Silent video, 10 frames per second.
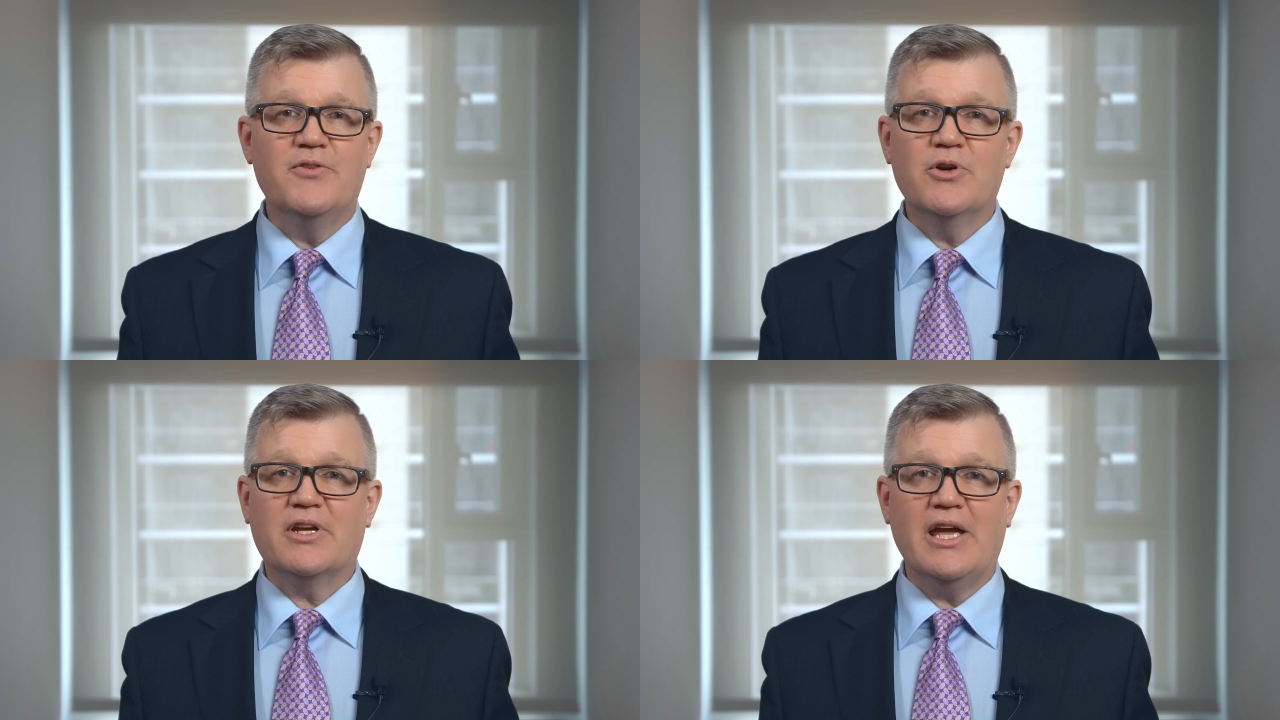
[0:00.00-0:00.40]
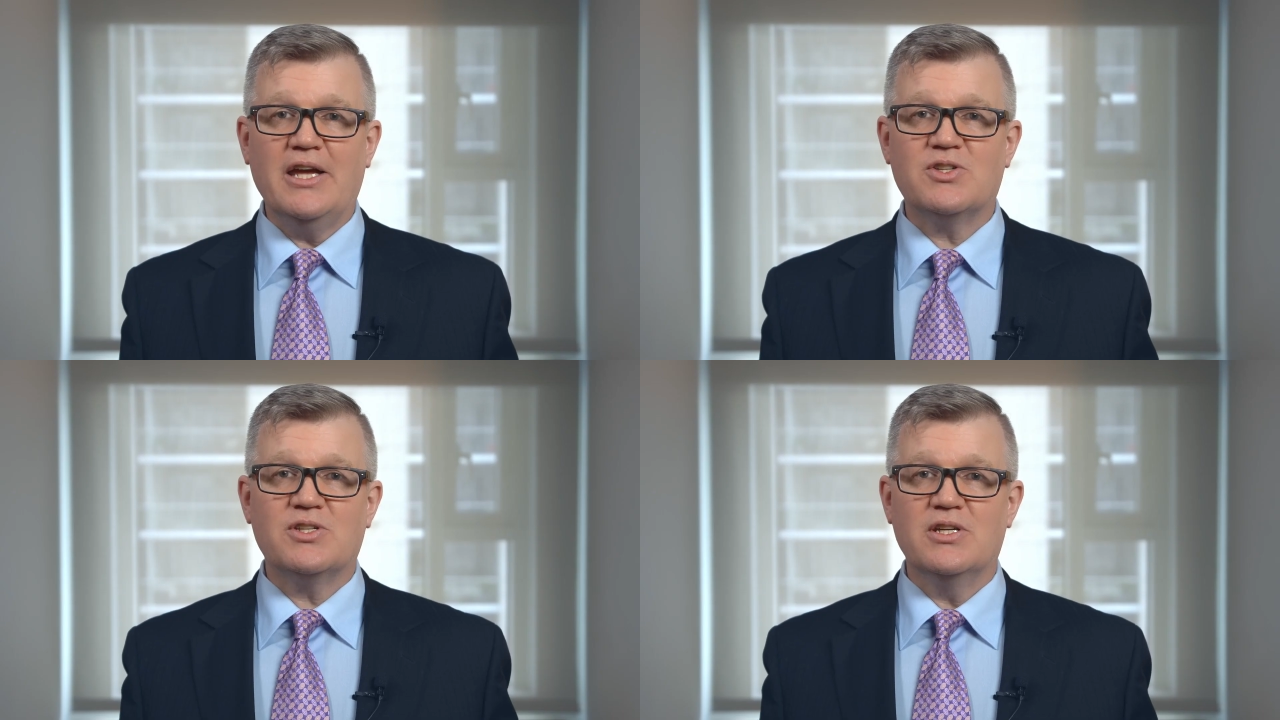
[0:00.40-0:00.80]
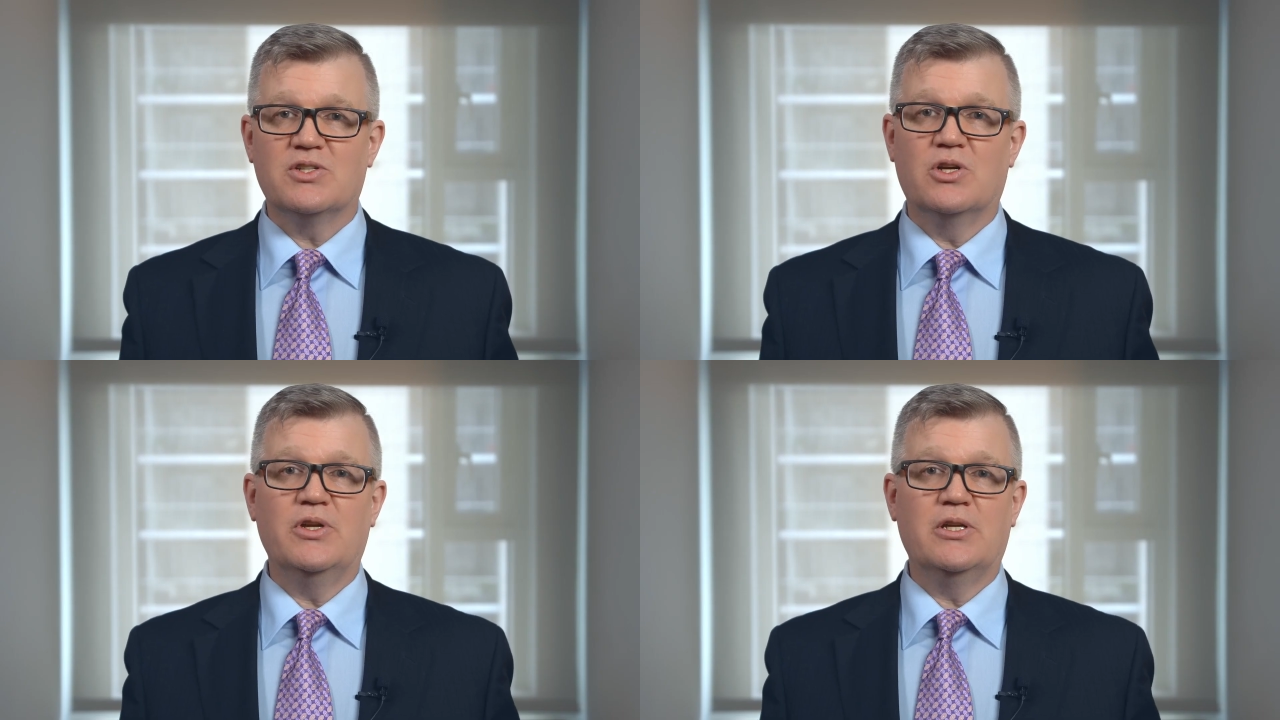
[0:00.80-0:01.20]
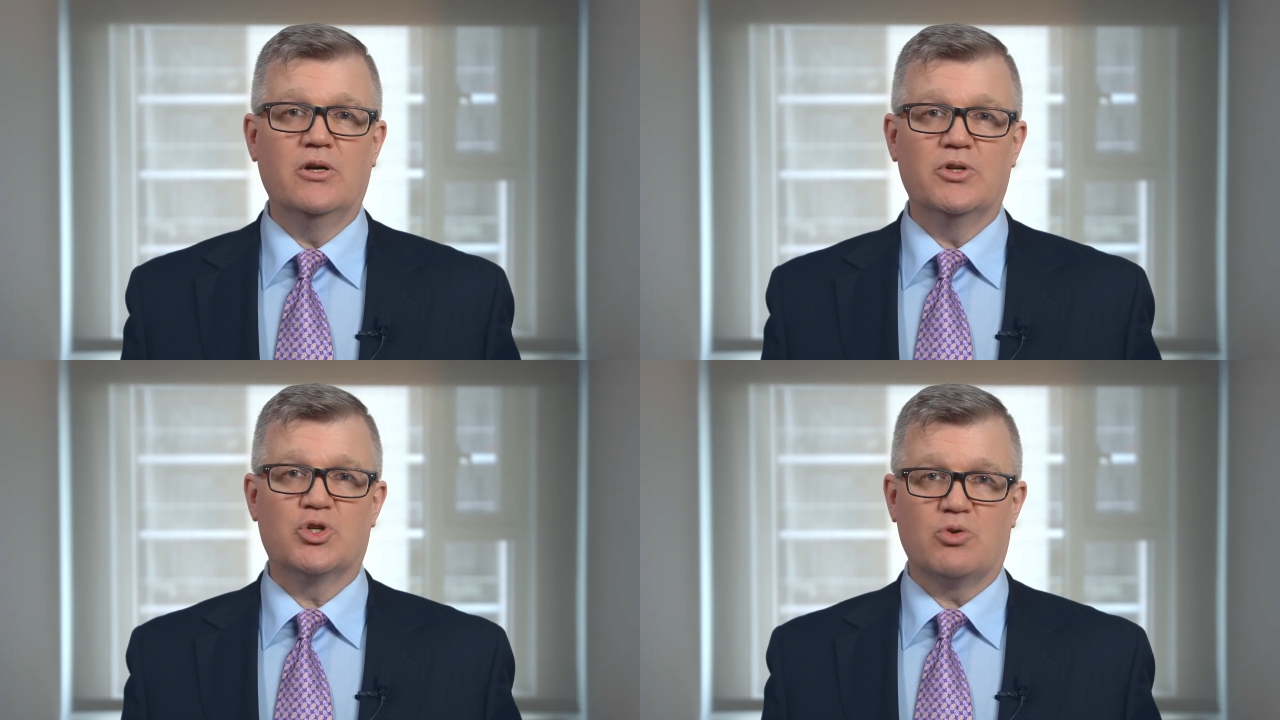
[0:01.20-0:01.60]
If your case is going
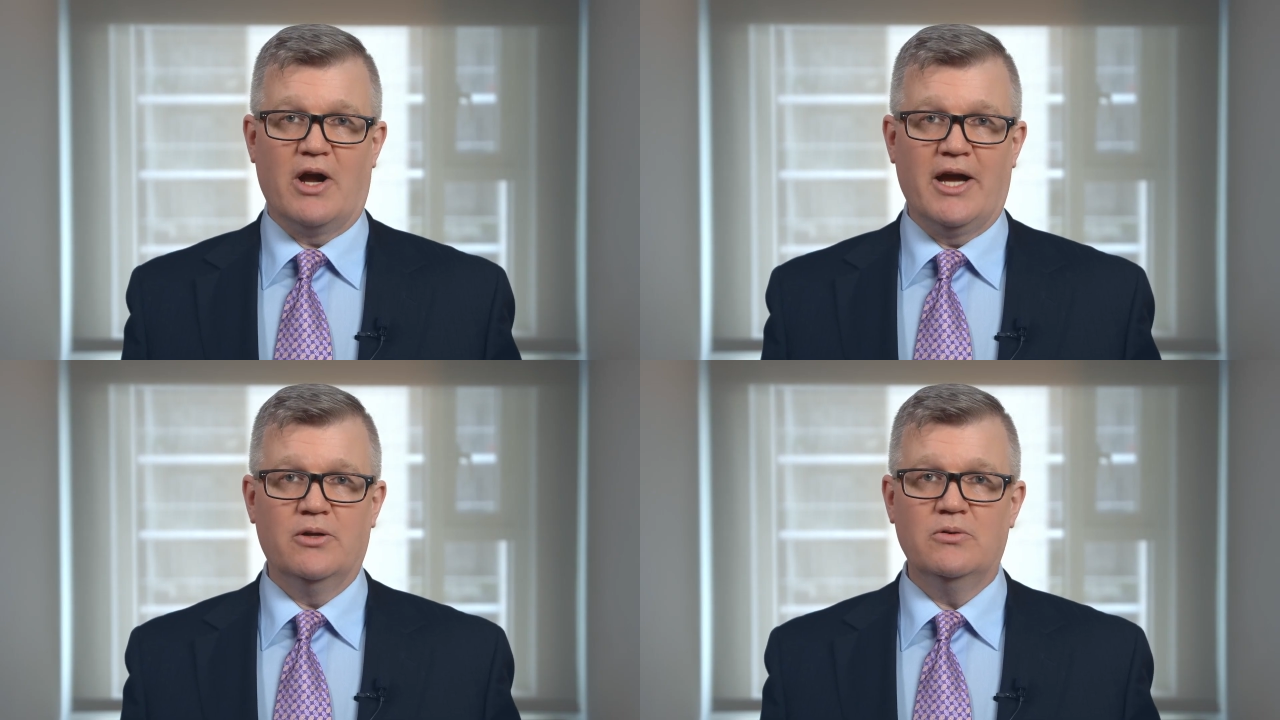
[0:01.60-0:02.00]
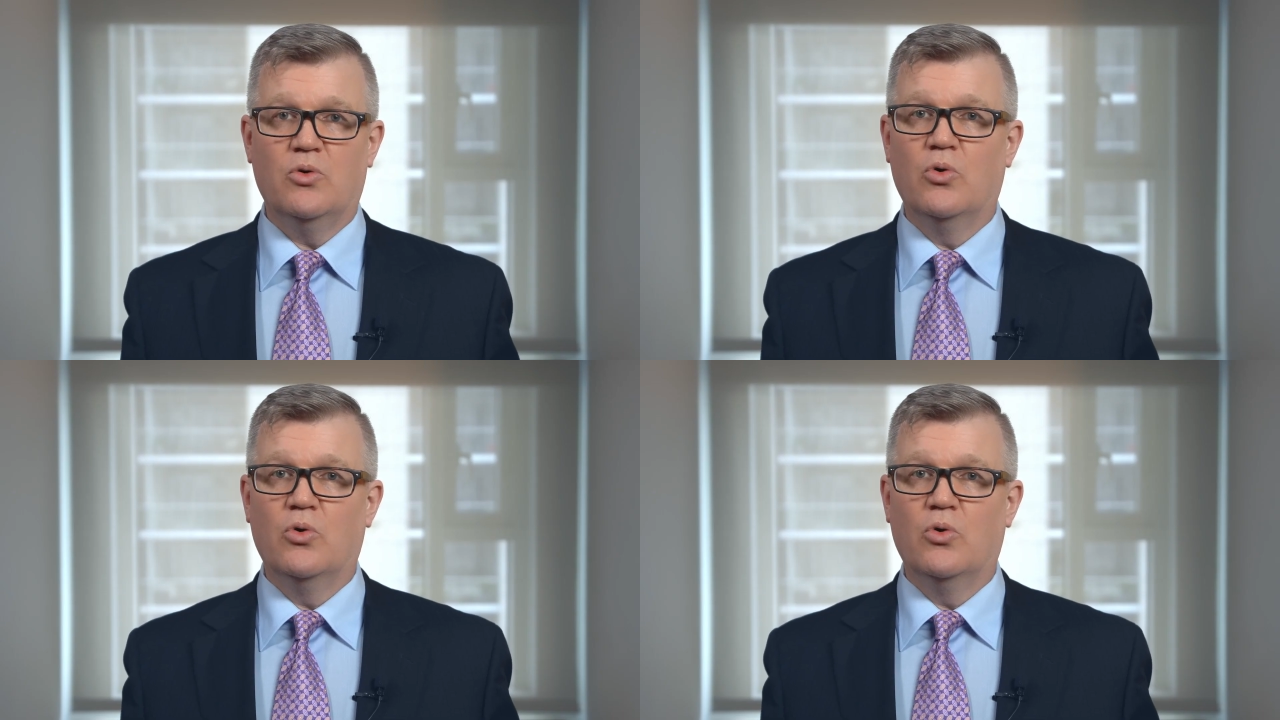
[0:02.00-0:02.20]
to go to trial